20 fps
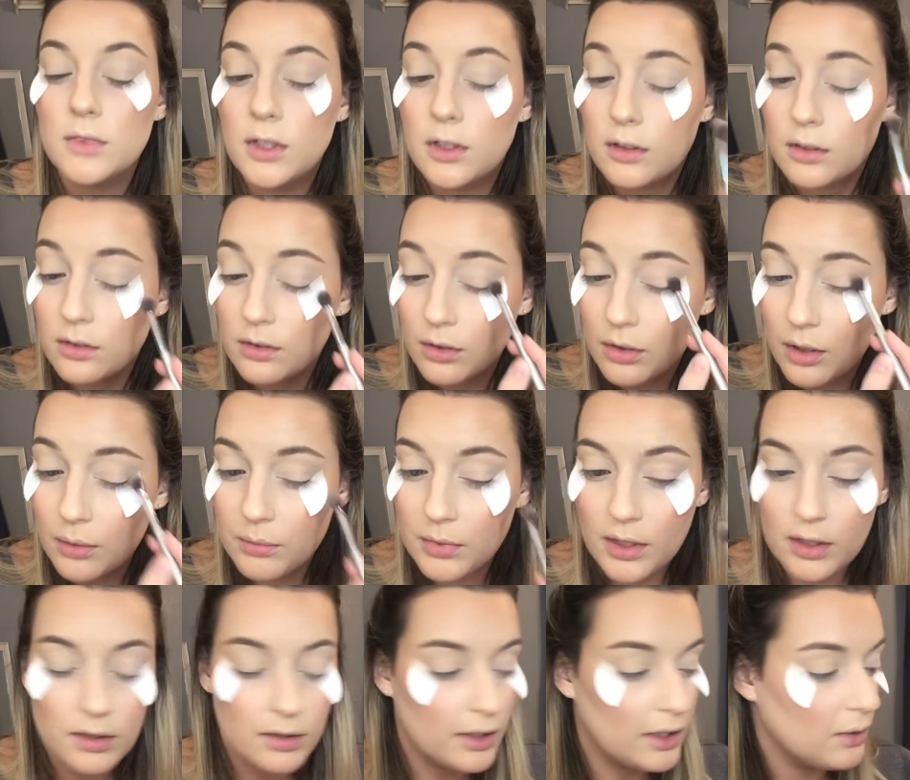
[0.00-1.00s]
So I'm
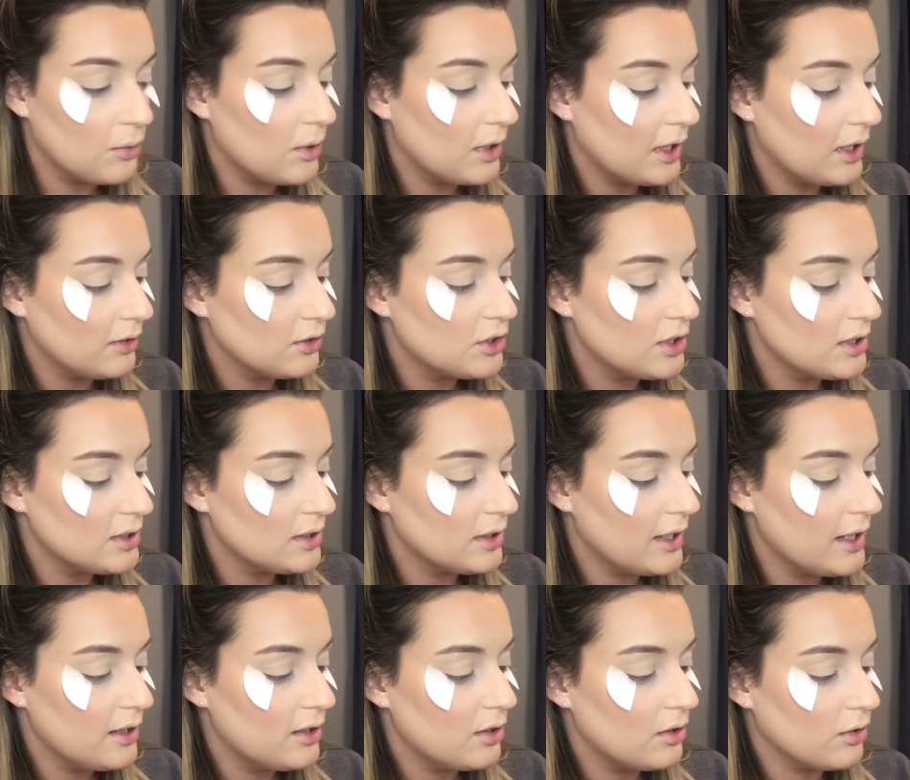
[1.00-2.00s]
gonna, like, when I just
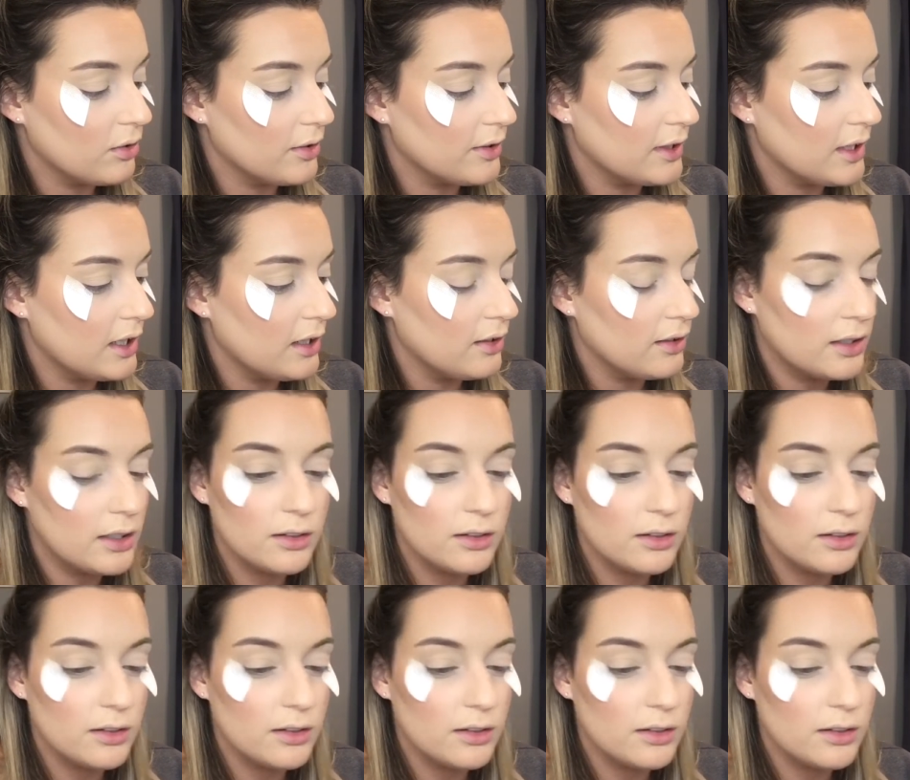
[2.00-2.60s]
laid it on there,